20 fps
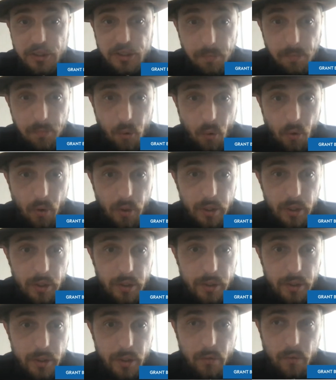
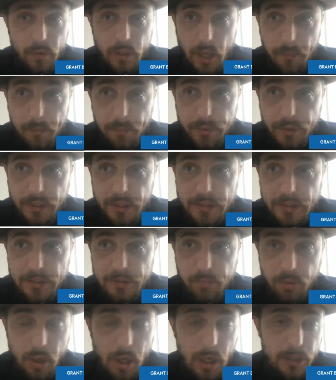support, you know,
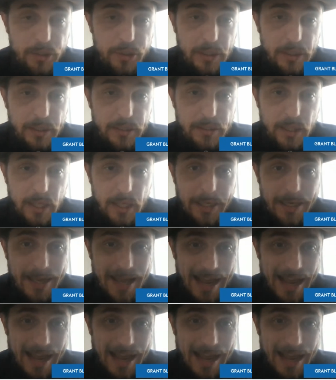companies, projects like